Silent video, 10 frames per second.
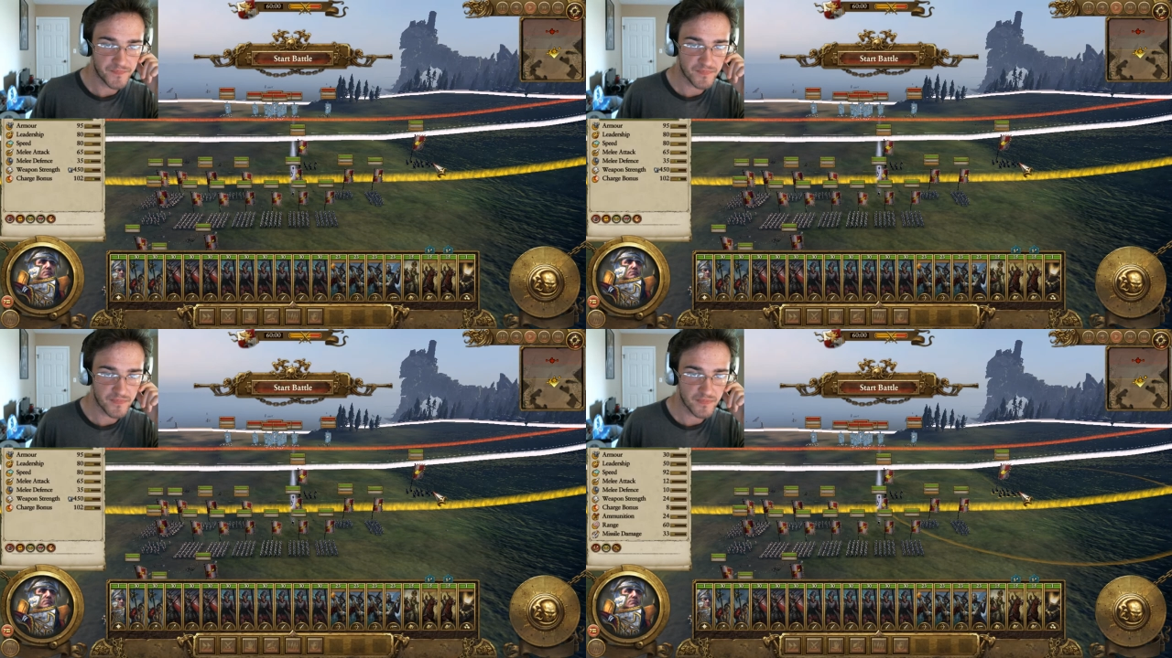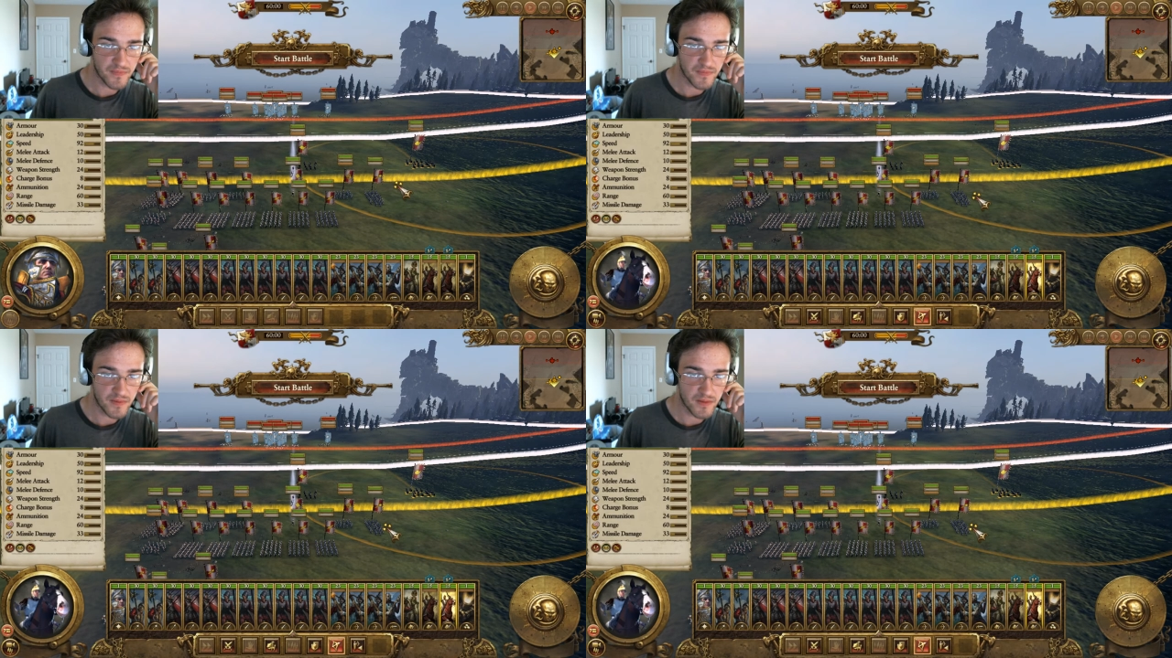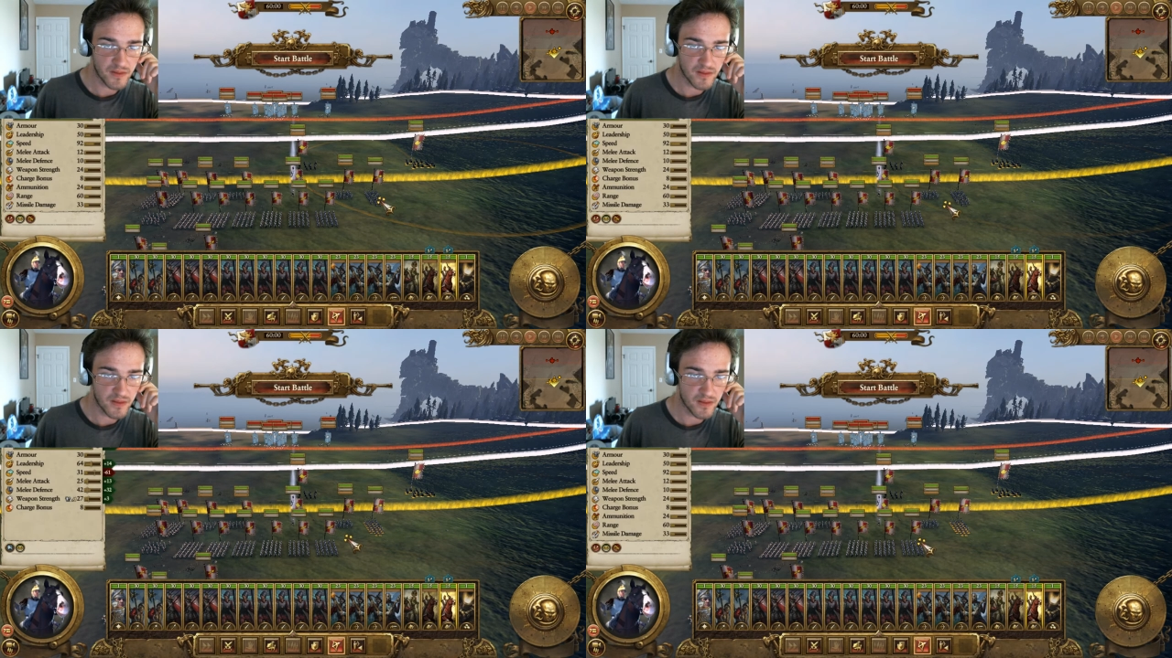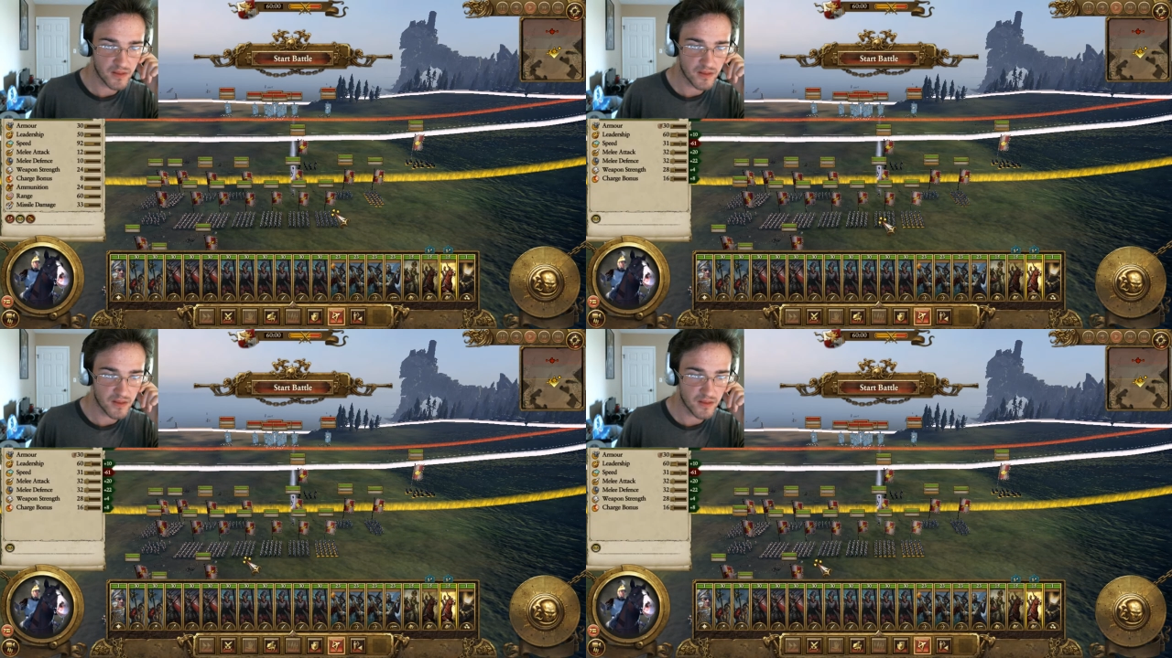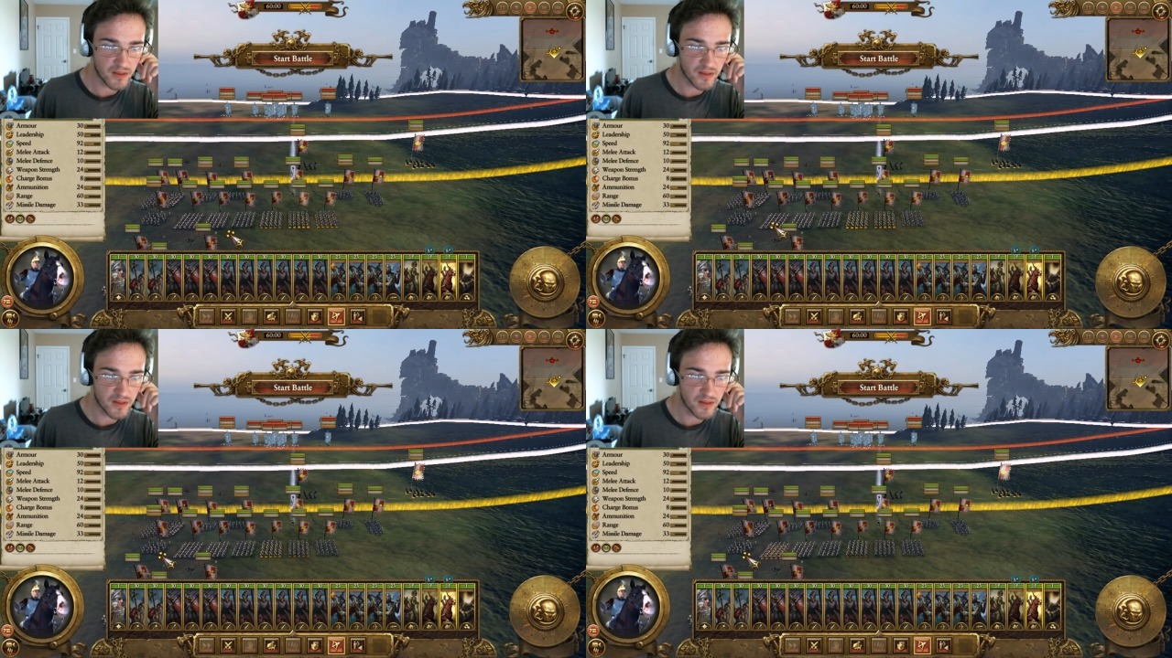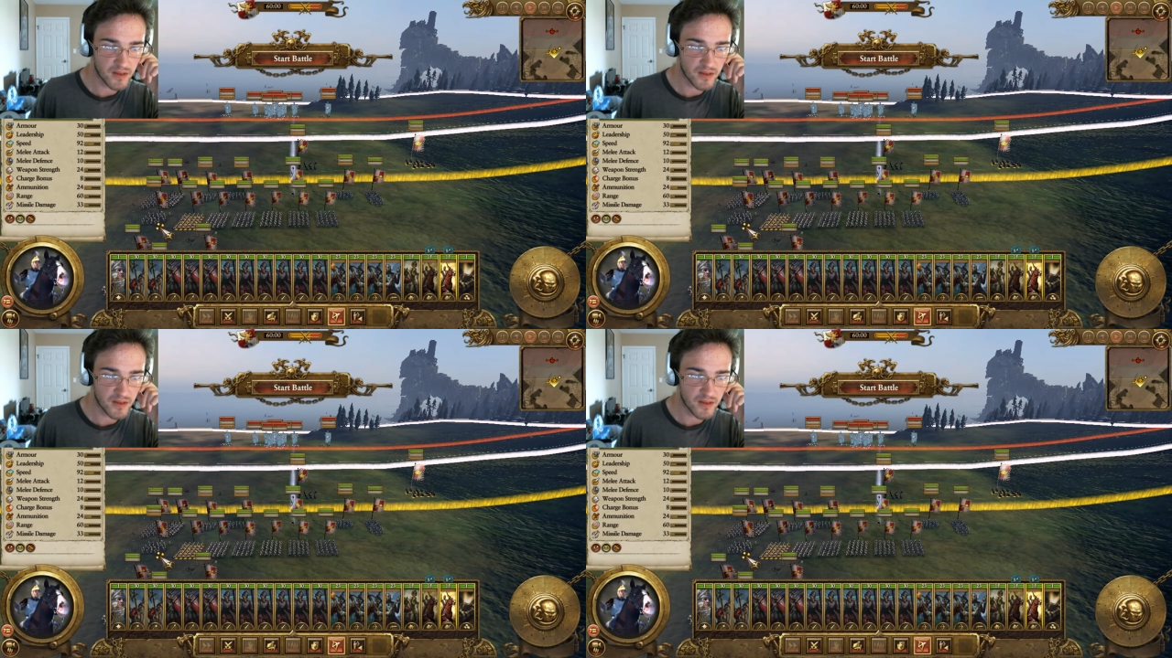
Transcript: (no one is talking)